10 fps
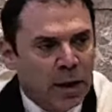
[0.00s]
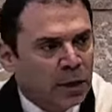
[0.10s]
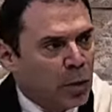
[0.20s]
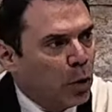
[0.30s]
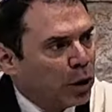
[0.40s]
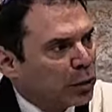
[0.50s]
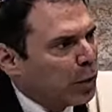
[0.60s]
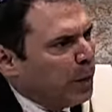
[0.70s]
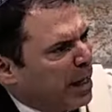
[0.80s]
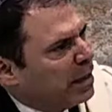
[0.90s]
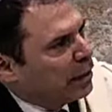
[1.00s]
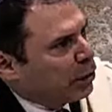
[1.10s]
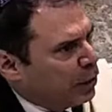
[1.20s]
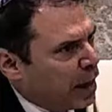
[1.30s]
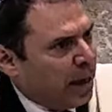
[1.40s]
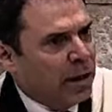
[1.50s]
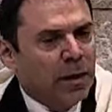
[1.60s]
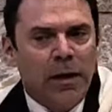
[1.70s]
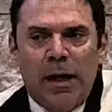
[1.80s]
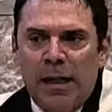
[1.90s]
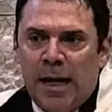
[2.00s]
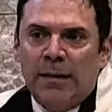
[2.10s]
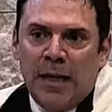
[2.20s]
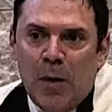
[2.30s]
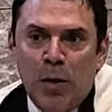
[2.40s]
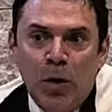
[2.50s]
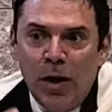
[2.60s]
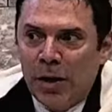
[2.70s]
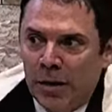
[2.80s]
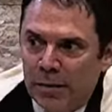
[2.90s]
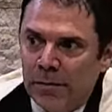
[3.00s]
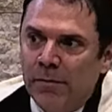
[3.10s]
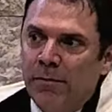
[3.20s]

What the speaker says: So Moses repeated the Torah, and that's how you learn.